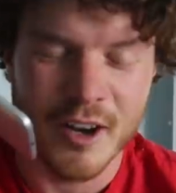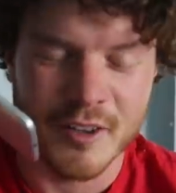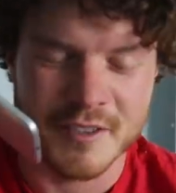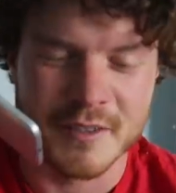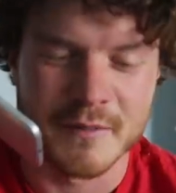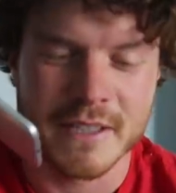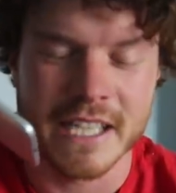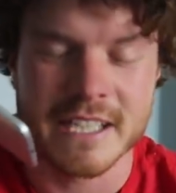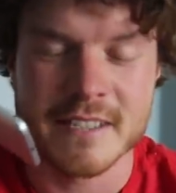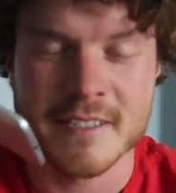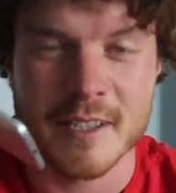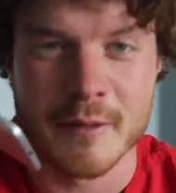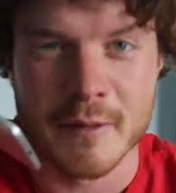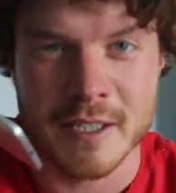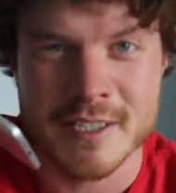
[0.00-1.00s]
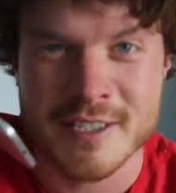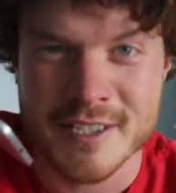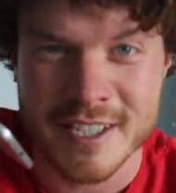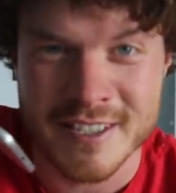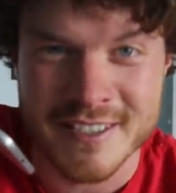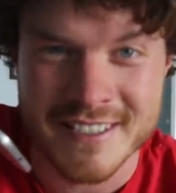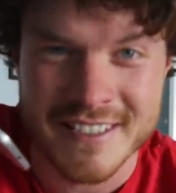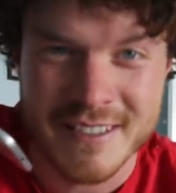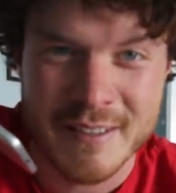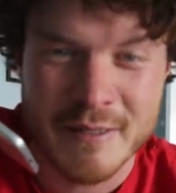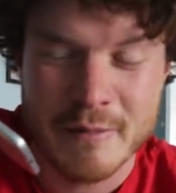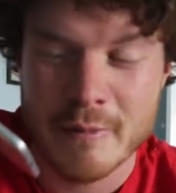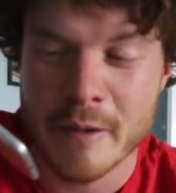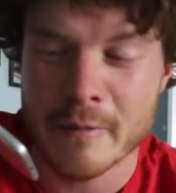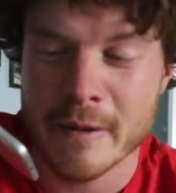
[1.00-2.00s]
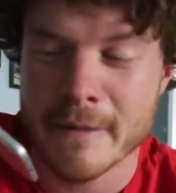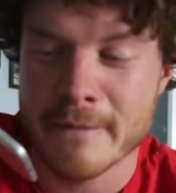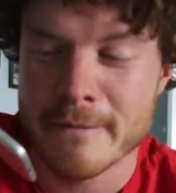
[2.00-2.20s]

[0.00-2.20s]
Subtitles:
Awesome. Thank you so much. Cheers. Bye bye.